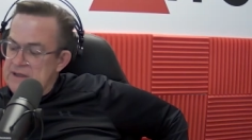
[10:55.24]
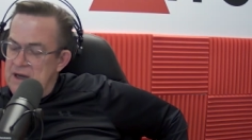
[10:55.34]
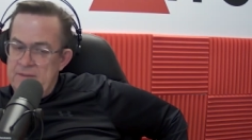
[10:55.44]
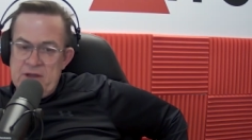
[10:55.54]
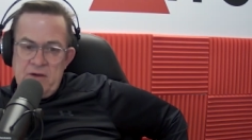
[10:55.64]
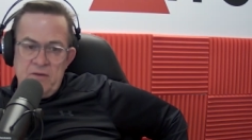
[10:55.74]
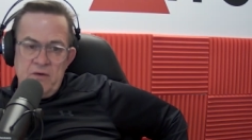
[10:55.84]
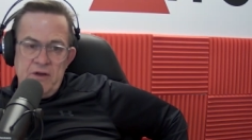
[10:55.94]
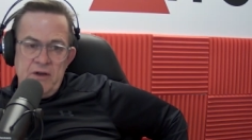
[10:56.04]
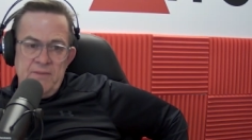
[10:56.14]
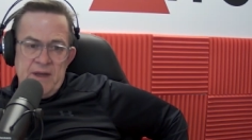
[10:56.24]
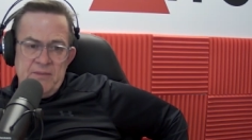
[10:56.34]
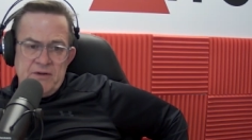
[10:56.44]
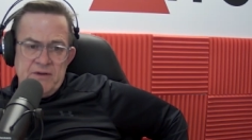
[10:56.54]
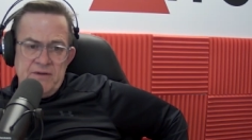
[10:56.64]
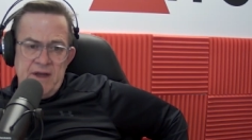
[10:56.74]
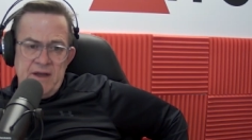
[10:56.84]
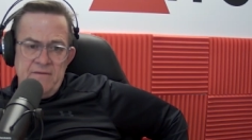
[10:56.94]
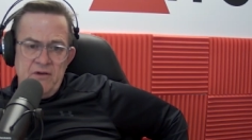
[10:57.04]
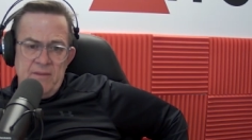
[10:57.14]
for your time and the good work you people do.
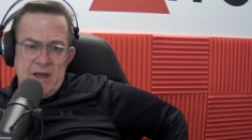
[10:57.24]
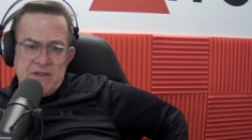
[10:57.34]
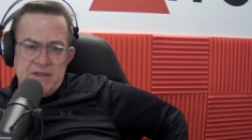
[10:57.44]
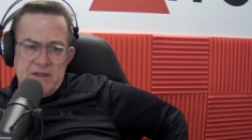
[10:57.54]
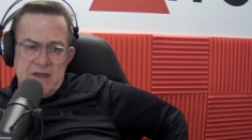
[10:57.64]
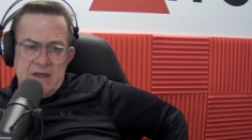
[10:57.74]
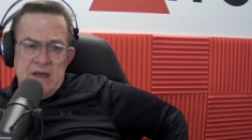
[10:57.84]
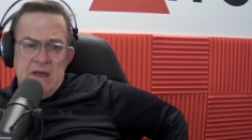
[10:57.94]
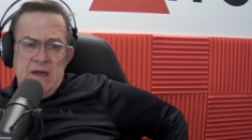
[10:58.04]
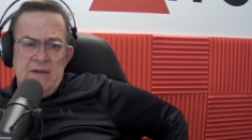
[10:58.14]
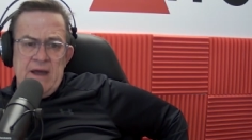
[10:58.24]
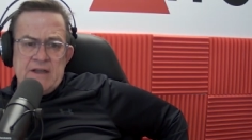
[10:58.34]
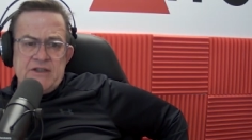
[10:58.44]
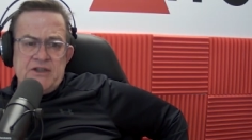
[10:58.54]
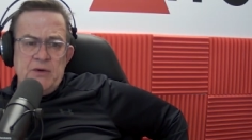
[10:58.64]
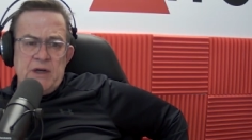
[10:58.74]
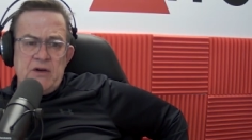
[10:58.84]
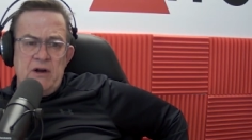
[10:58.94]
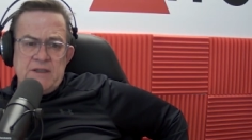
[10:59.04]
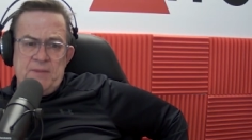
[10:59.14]
Thank you very much indeed. That is
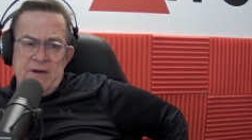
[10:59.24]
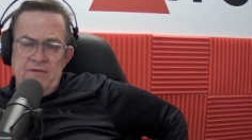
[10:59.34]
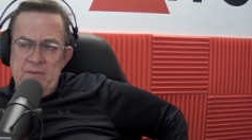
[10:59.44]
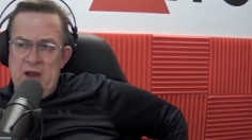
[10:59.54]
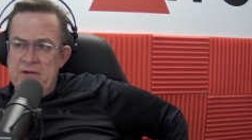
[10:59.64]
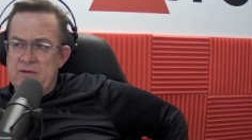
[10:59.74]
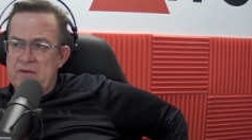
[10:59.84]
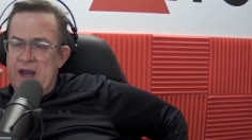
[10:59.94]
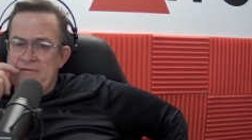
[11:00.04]
Stuart Crosby from Local